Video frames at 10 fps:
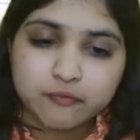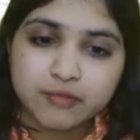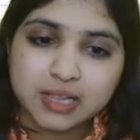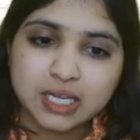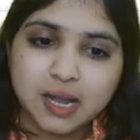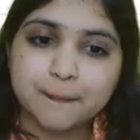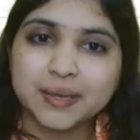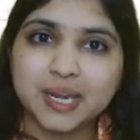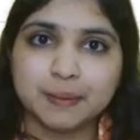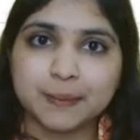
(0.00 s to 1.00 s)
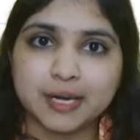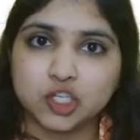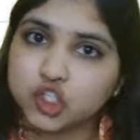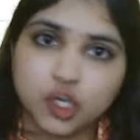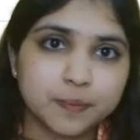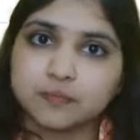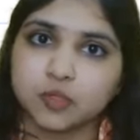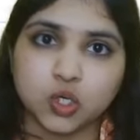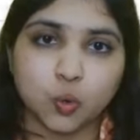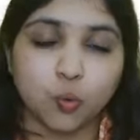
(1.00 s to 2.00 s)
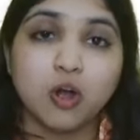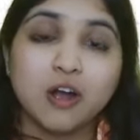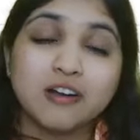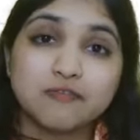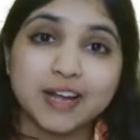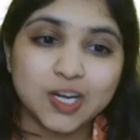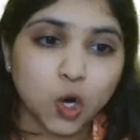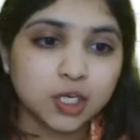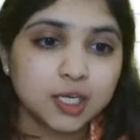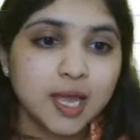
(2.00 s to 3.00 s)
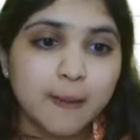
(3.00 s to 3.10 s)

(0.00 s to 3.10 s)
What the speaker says: Will the company be punished? No. Why not?